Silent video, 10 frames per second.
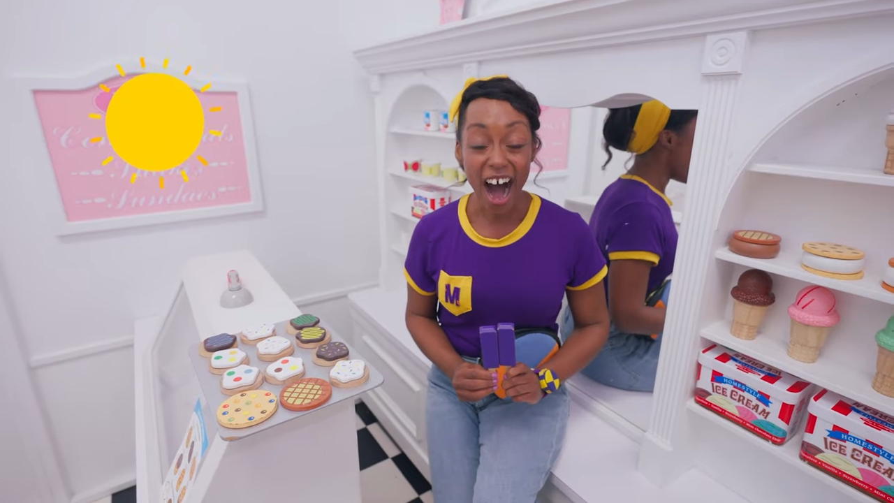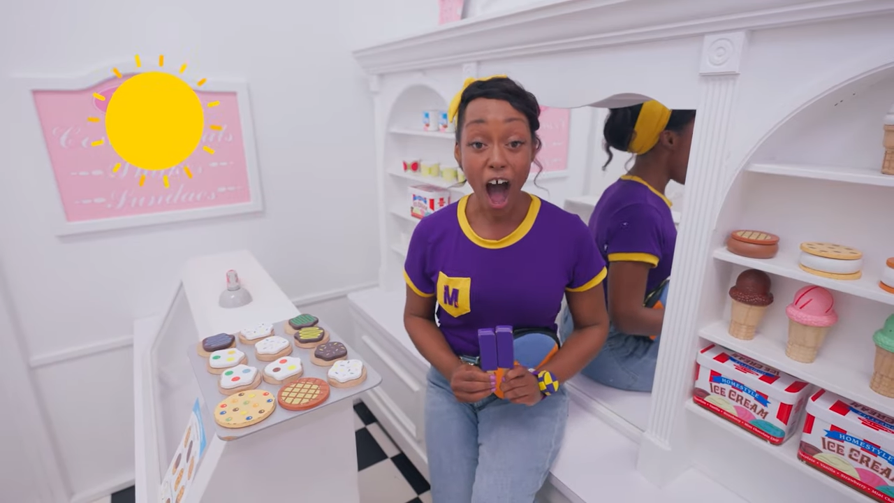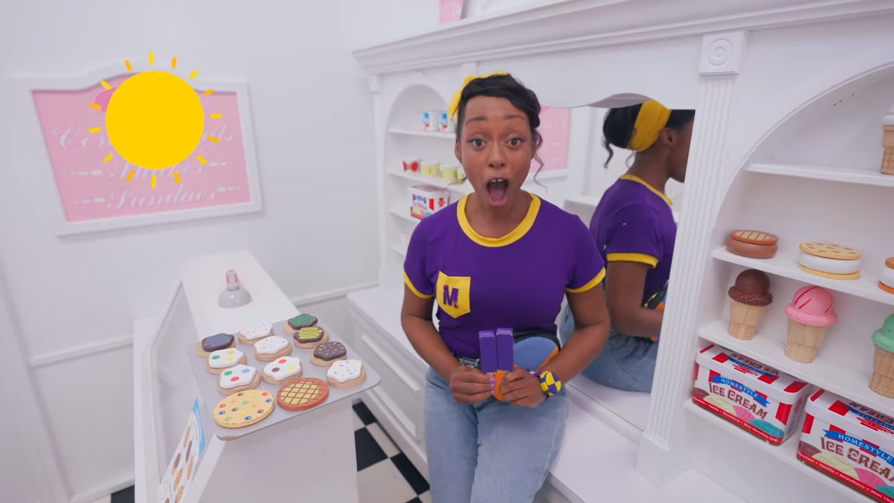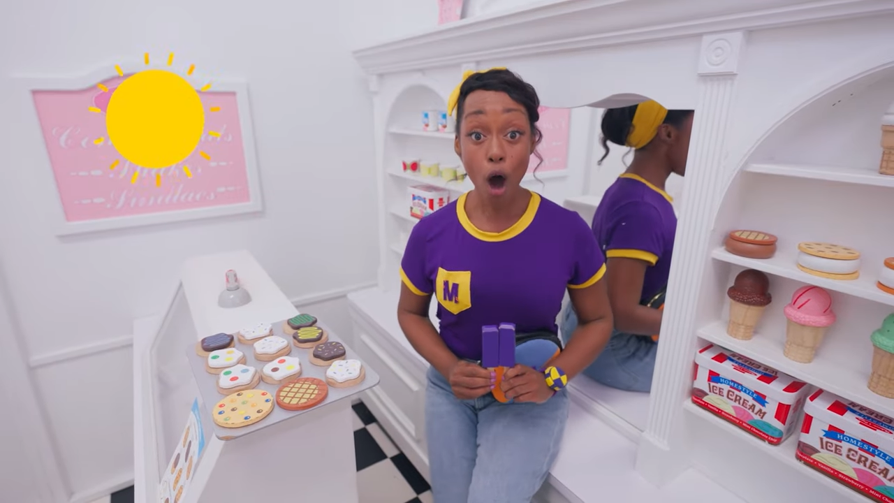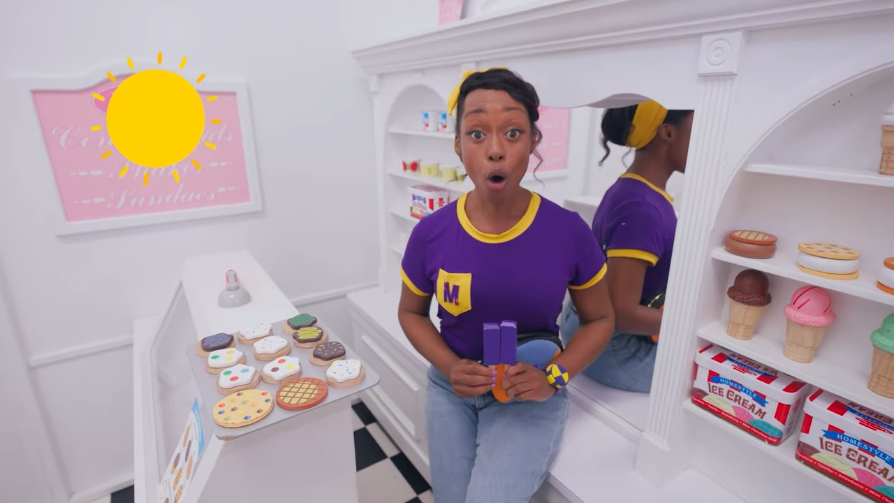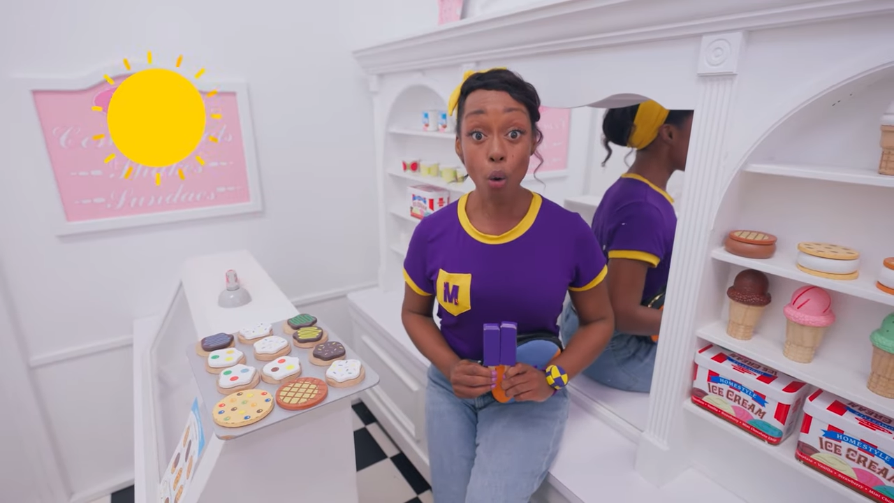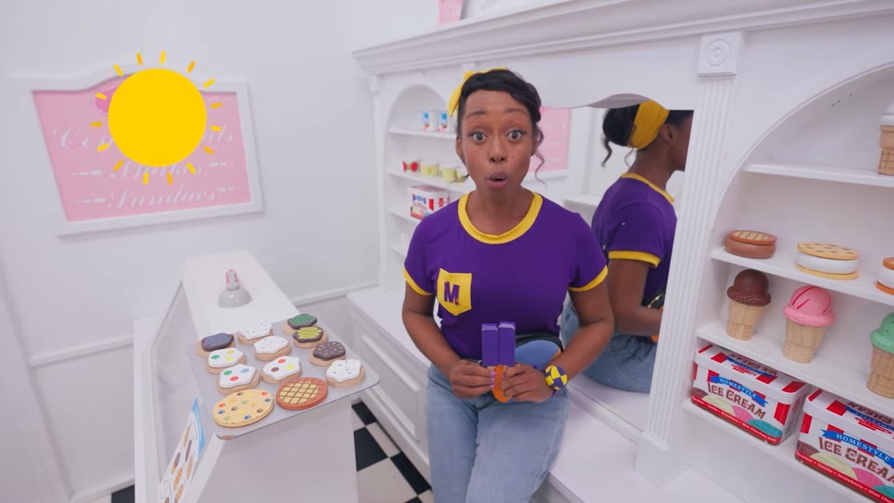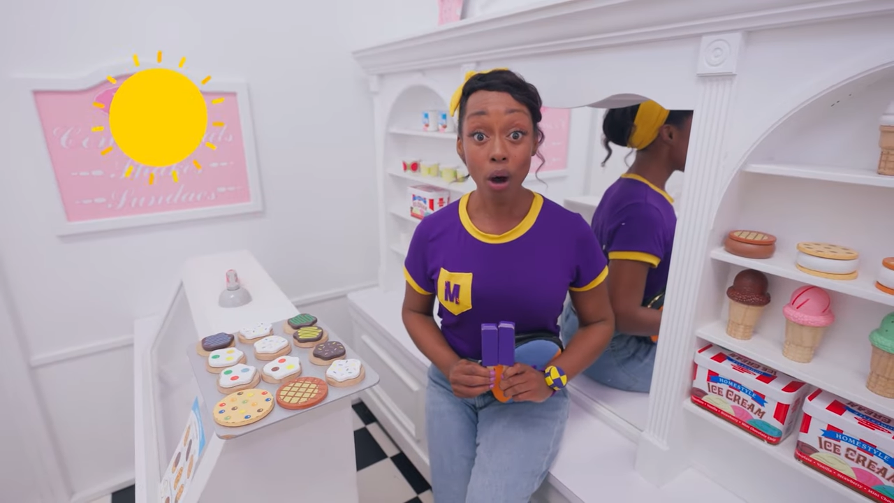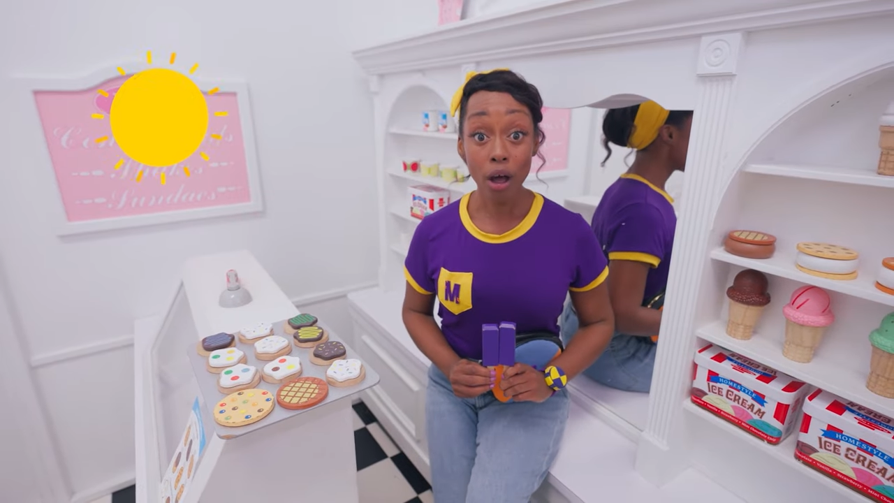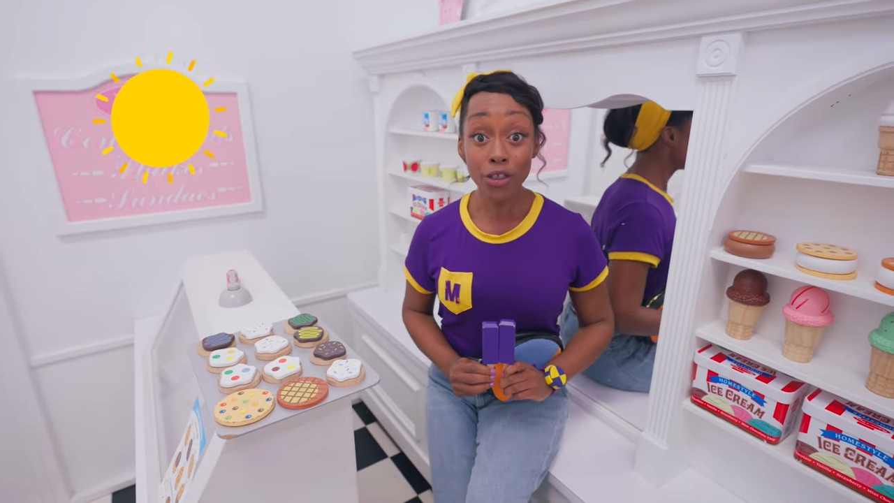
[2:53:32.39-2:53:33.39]
Oh,
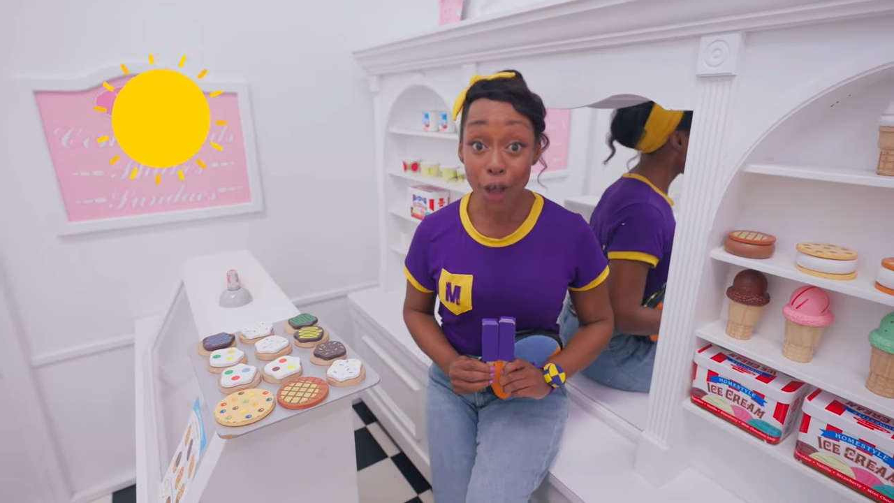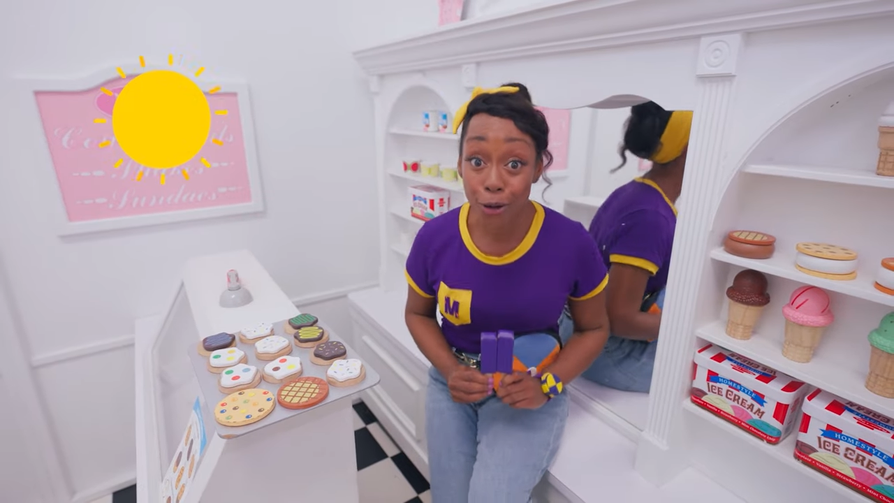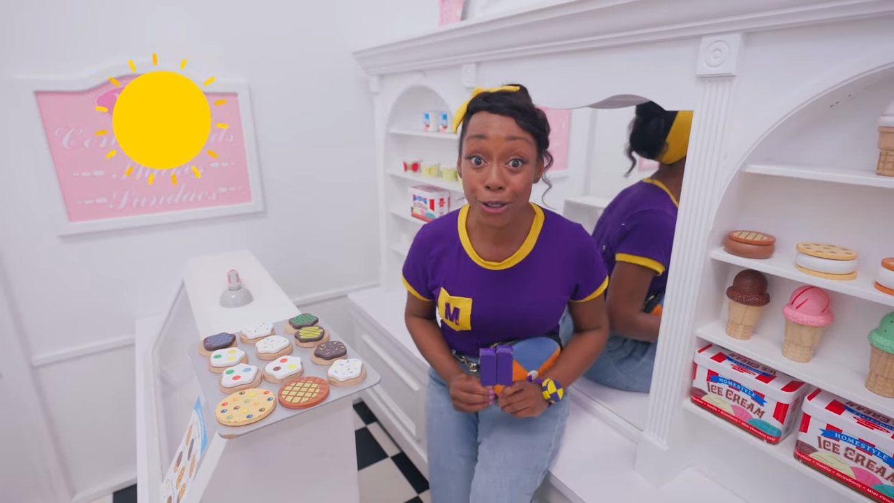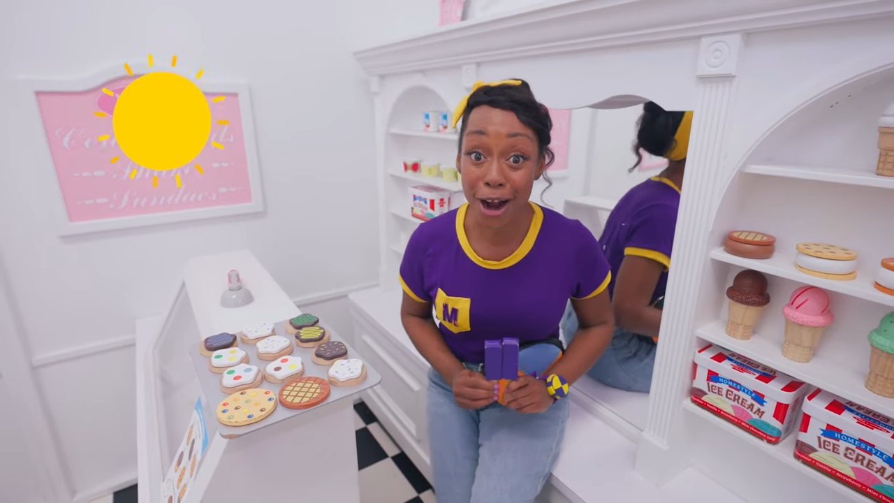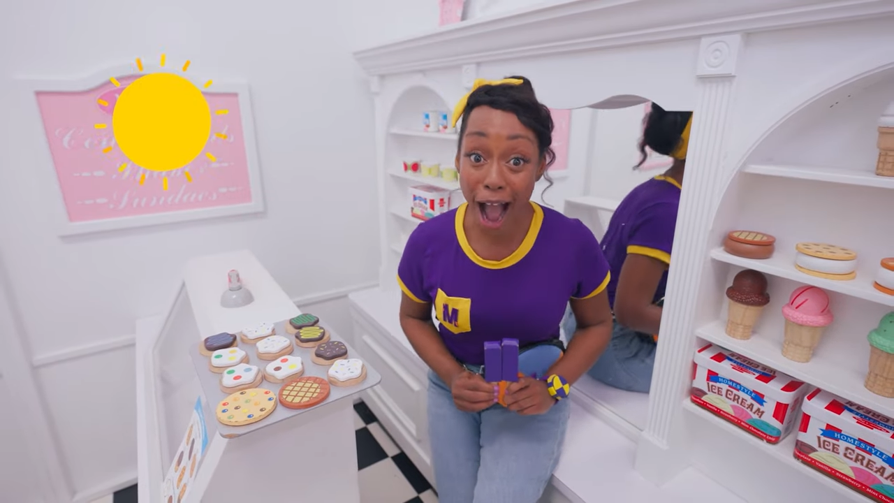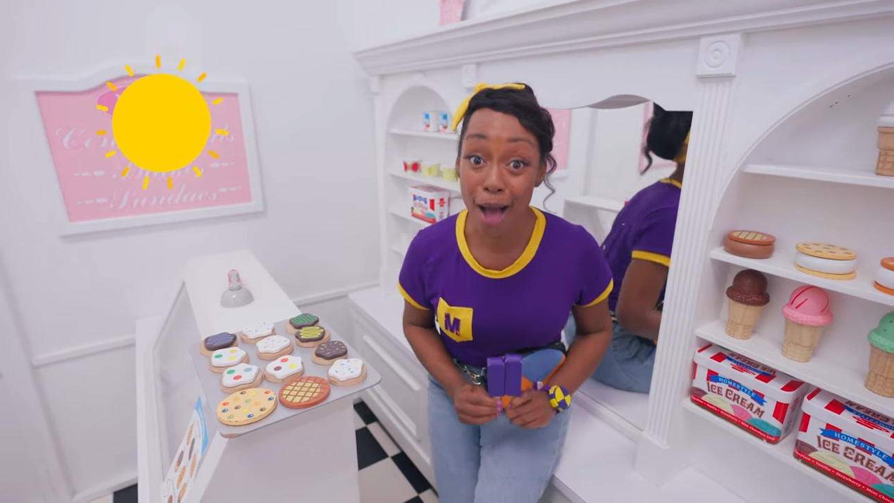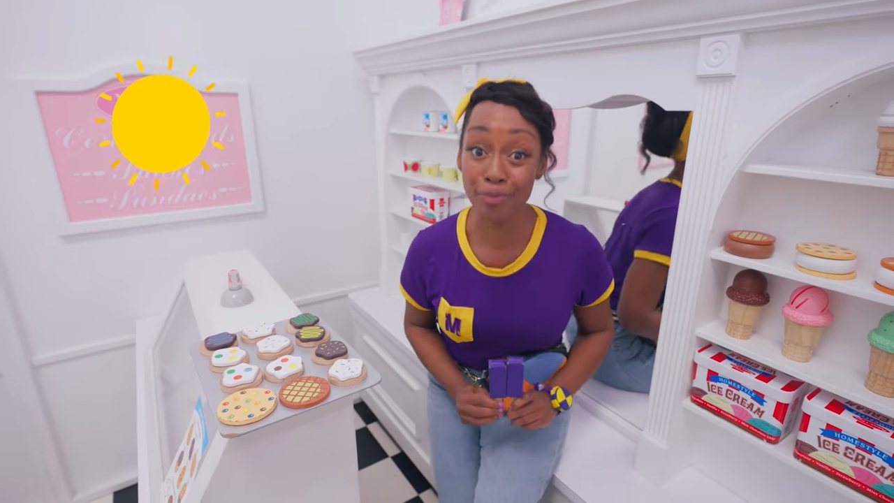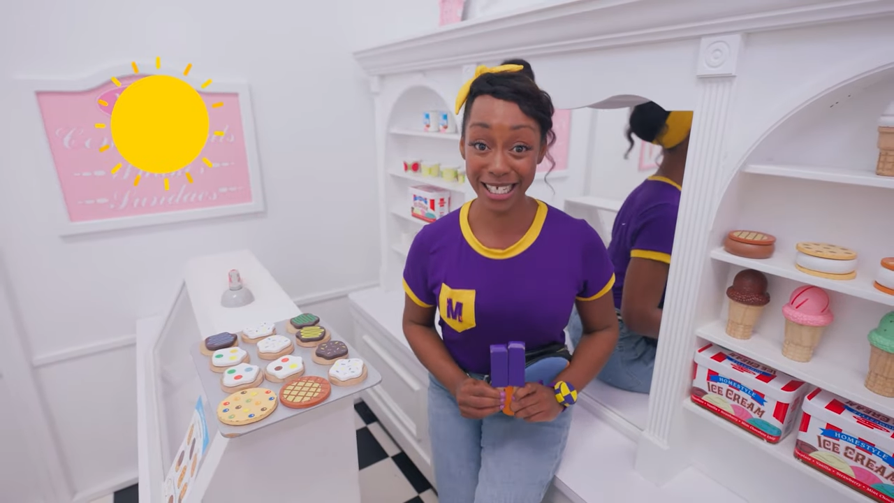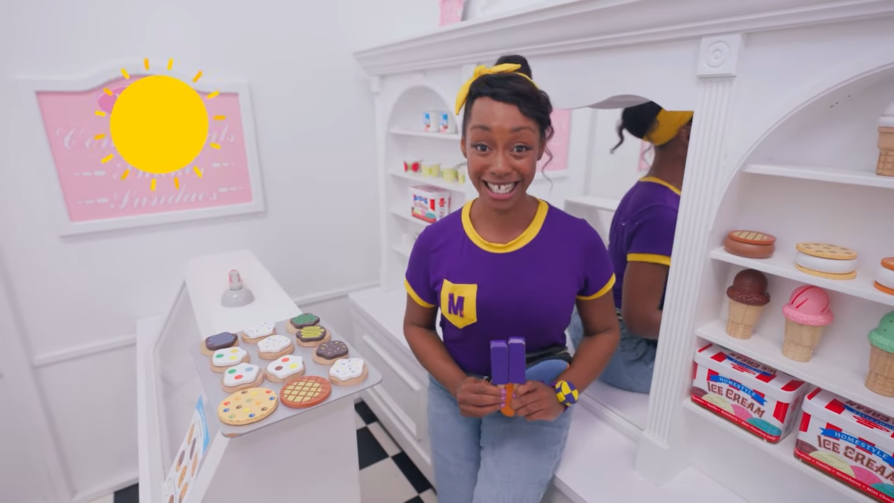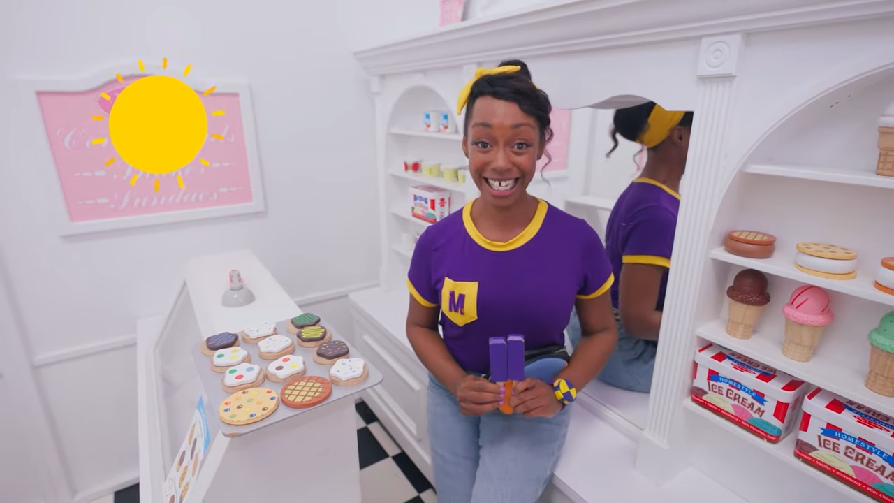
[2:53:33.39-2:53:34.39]
those are
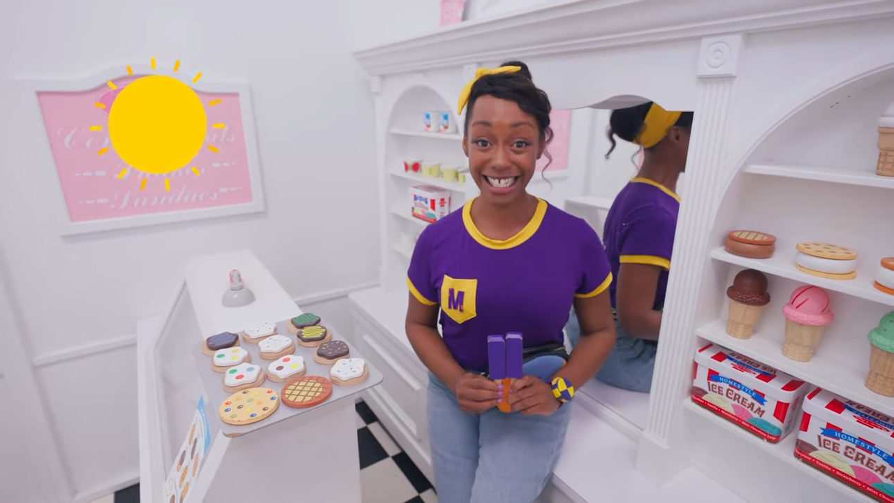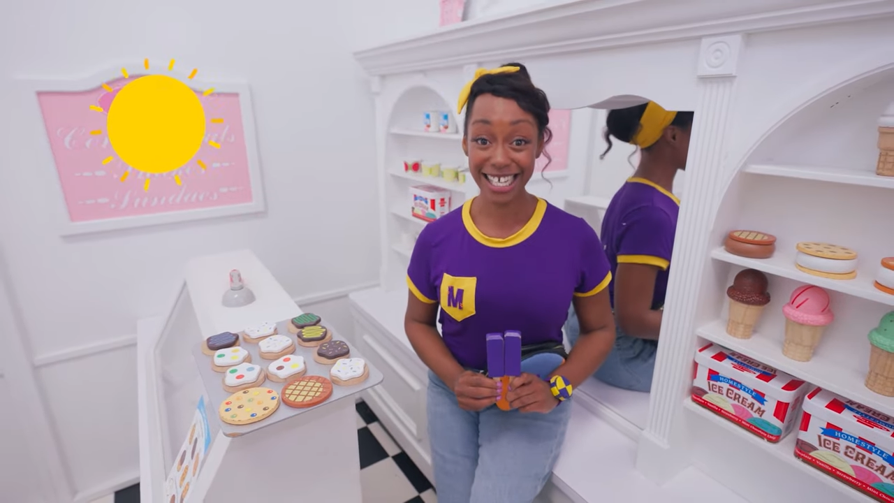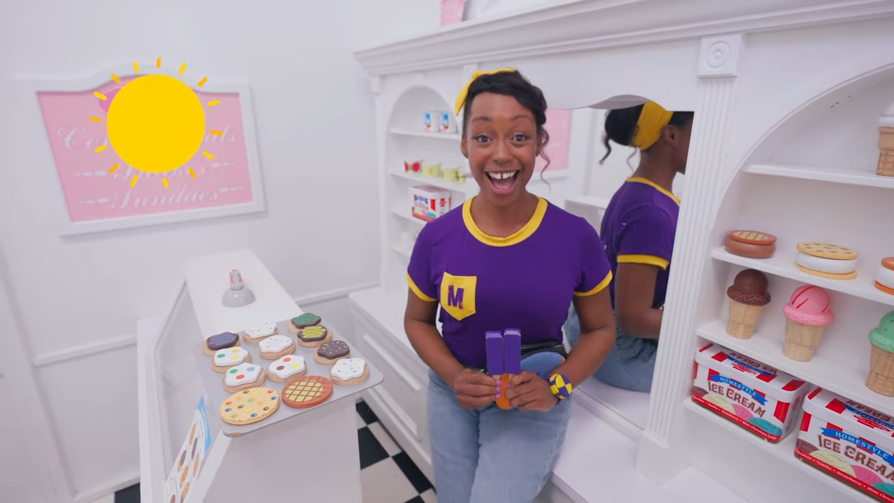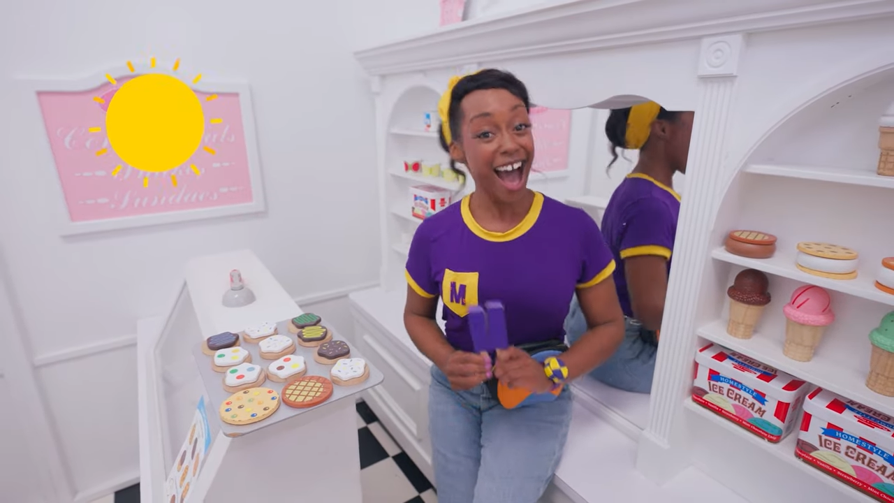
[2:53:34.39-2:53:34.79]
opposites,